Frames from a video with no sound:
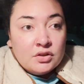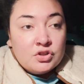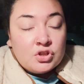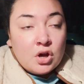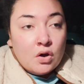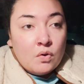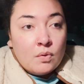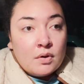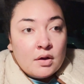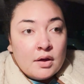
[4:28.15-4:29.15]

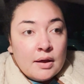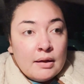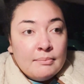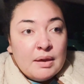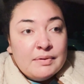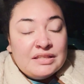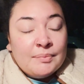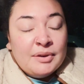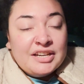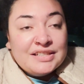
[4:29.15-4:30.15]
So maybe
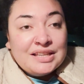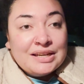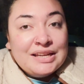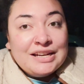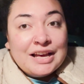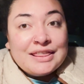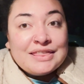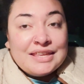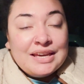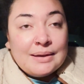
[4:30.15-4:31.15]
somebody doesn't need a
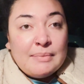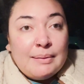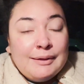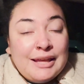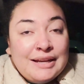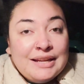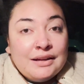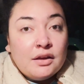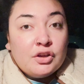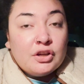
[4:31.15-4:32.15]
thing. Maybe they
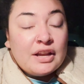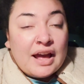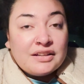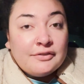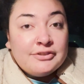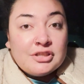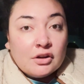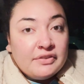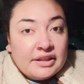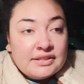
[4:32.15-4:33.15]
need a good act of
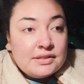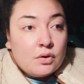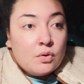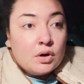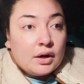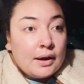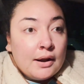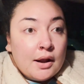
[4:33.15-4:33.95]
service, or